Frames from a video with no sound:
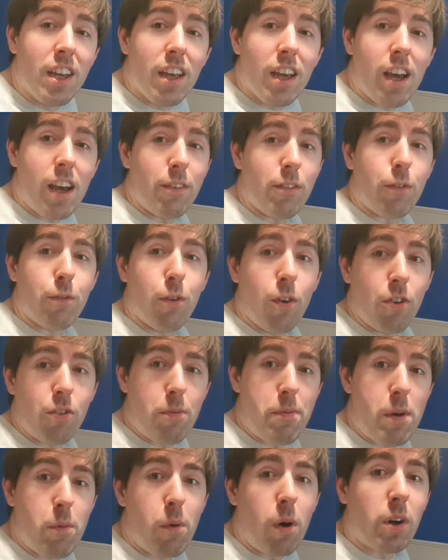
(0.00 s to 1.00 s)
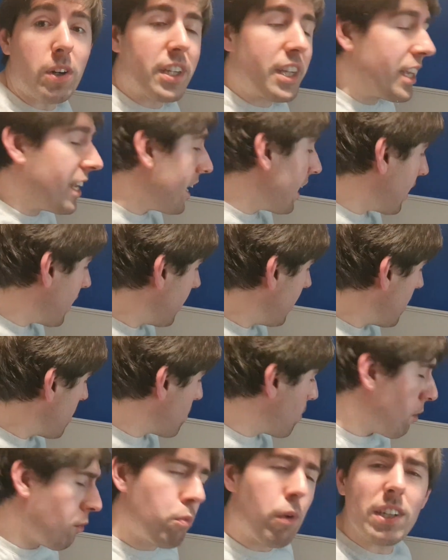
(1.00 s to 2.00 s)
The floors are a bit wonky in here.
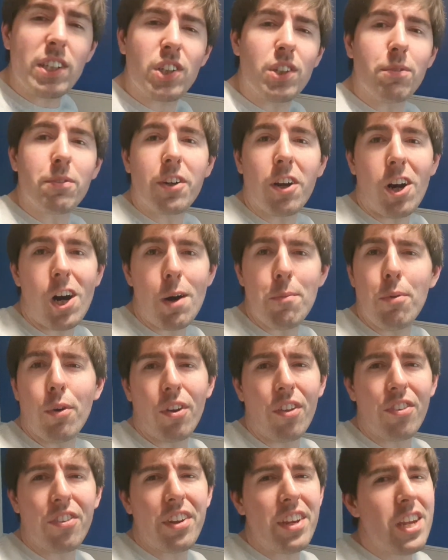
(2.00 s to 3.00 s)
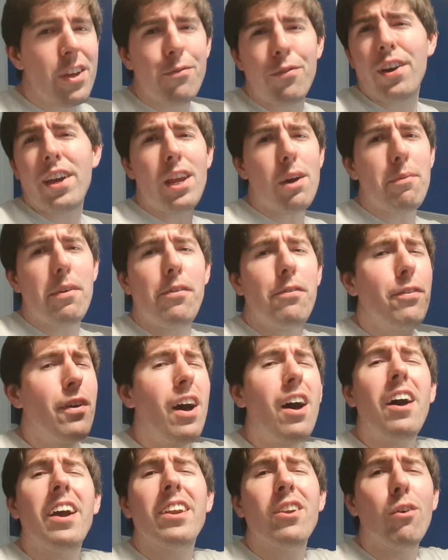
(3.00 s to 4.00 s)
But we've wedged some cardboard underneath it, and it'll be
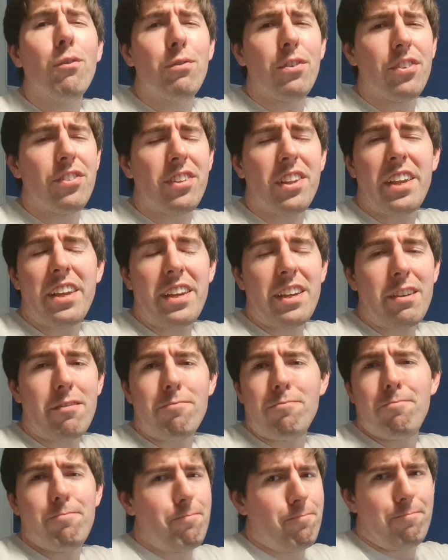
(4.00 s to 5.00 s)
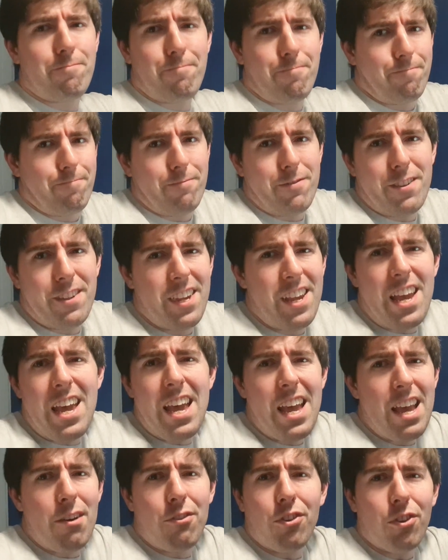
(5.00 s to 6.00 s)
fine, obviously.
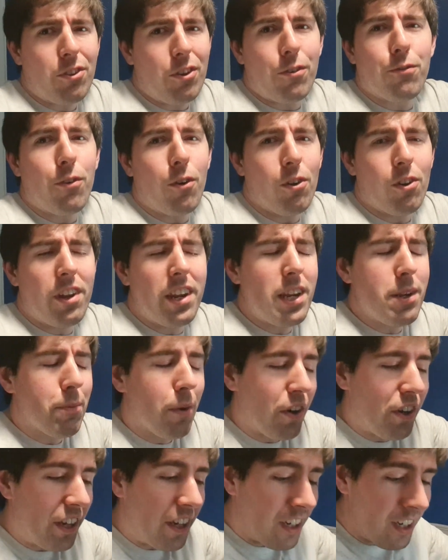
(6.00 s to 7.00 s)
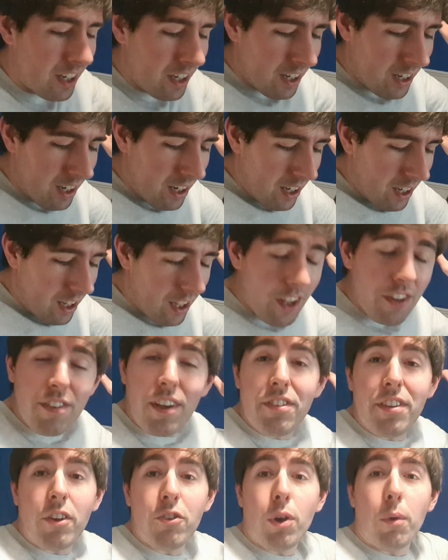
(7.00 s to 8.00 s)
Yeah, it's not going to fall on anybody. So
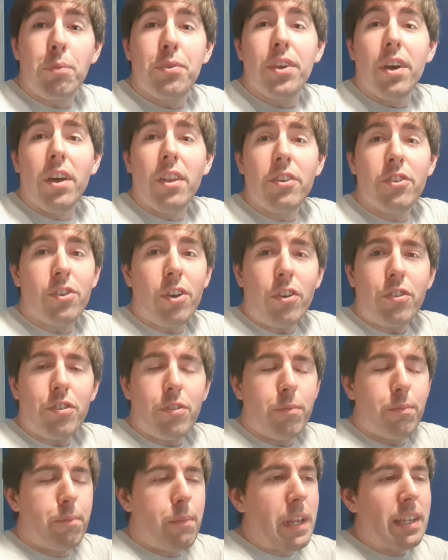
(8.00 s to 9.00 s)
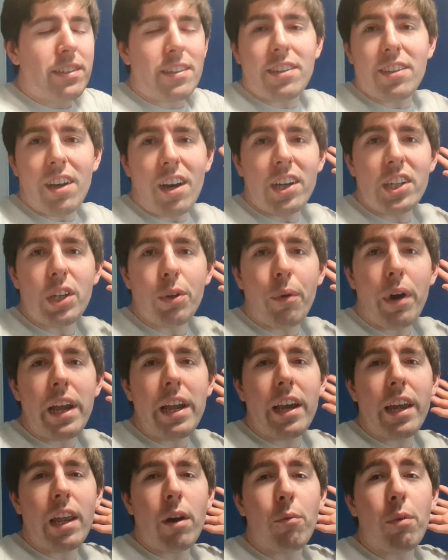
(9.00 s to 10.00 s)
that's that job done. Just got some bits to tidy
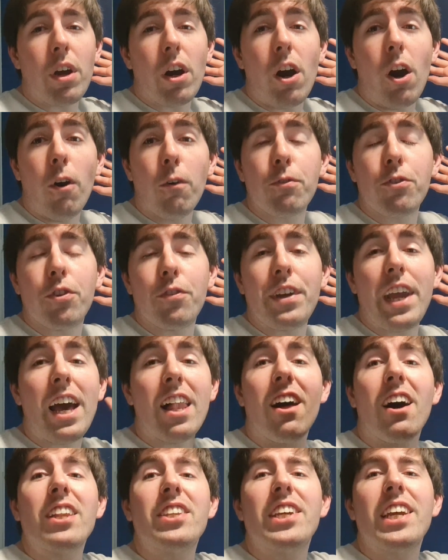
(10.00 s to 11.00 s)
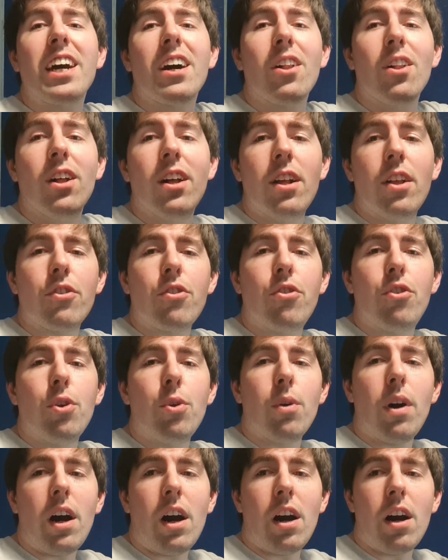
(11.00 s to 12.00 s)
away, and then we are off to the LIDL to
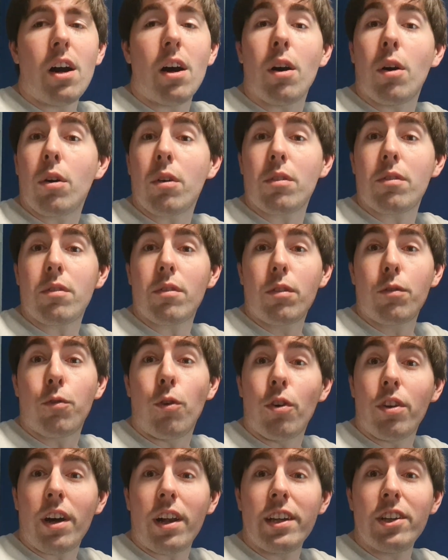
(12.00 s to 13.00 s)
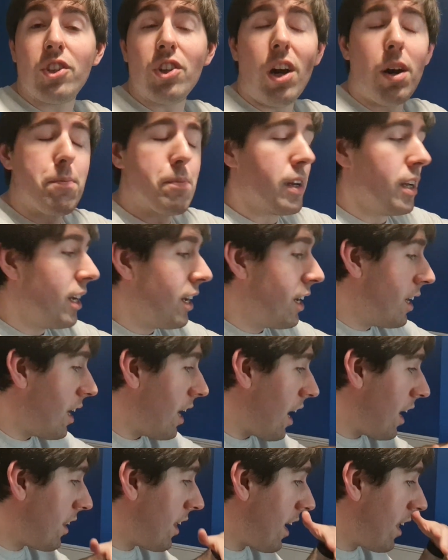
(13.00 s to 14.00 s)
do our fortnightly shop.
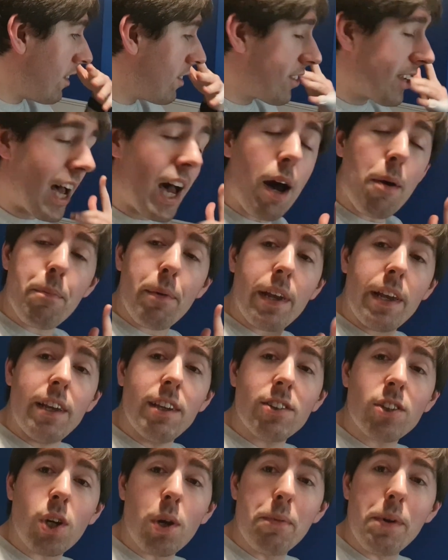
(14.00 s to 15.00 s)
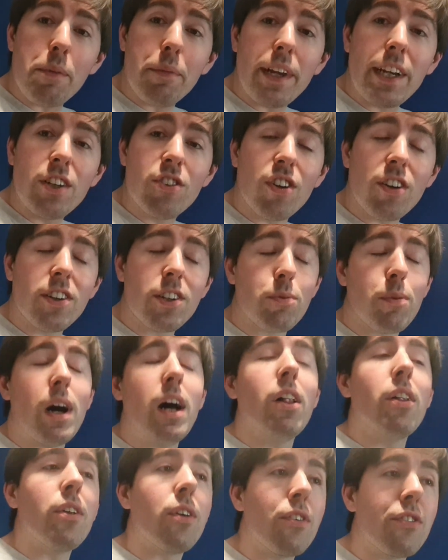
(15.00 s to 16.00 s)
And then TAP is coming up later on as
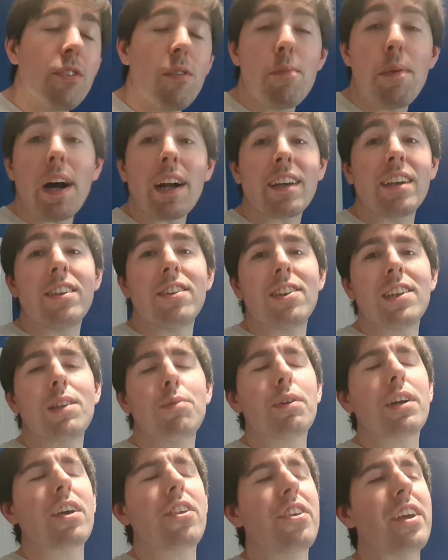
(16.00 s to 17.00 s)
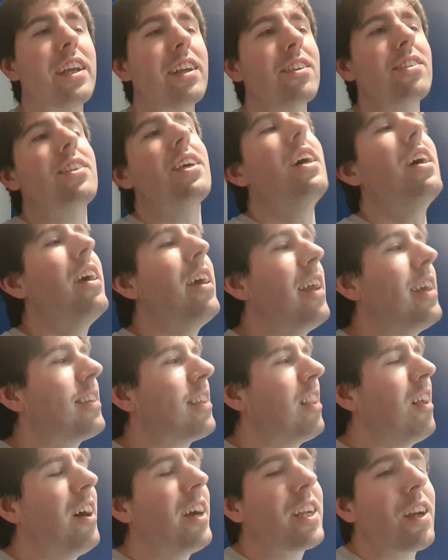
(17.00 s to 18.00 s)
well. So we're back into the swing of things. It's
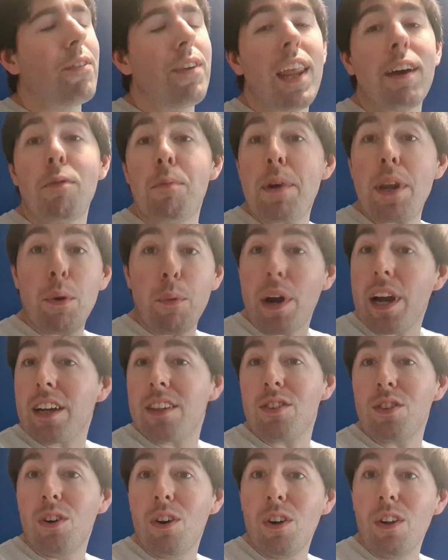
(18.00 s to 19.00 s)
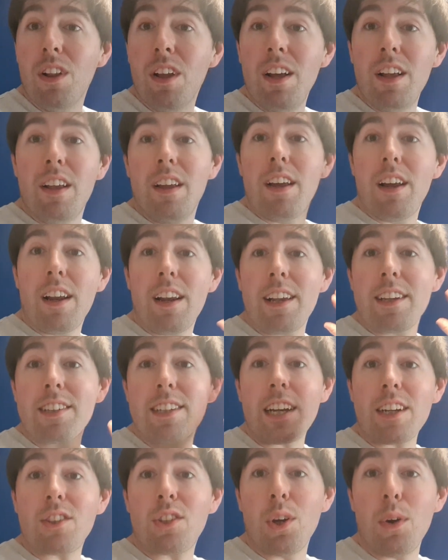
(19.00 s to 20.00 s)
like I've never been away at all. Let's
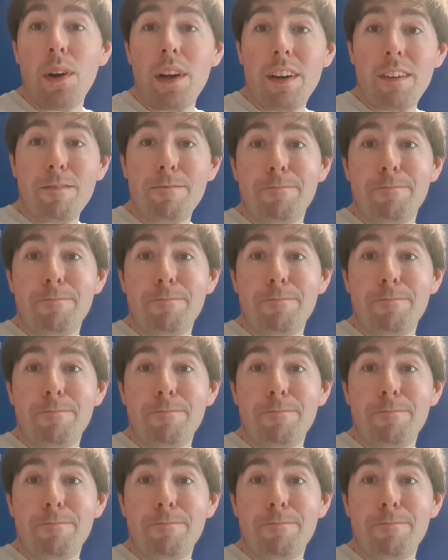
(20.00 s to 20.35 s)
get to it.